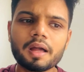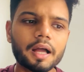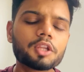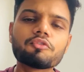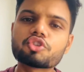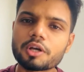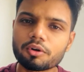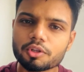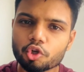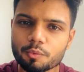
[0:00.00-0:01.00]
And if you check
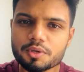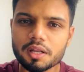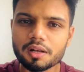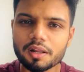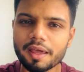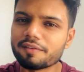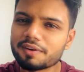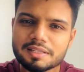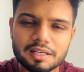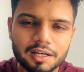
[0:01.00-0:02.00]
on the YouTube channel,
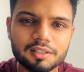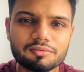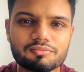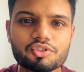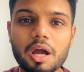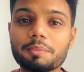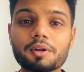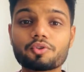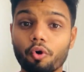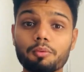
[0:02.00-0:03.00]
every single chapter
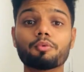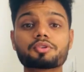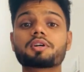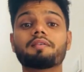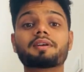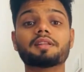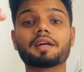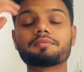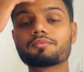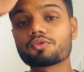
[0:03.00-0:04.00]
is almost covered
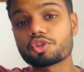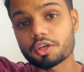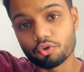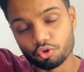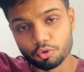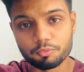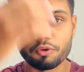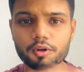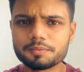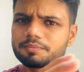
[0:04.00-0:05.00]
there. So check YouTube
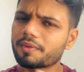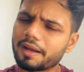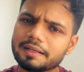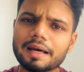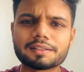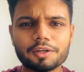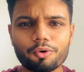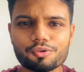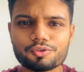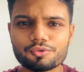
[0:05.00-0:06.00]
for entire thing also.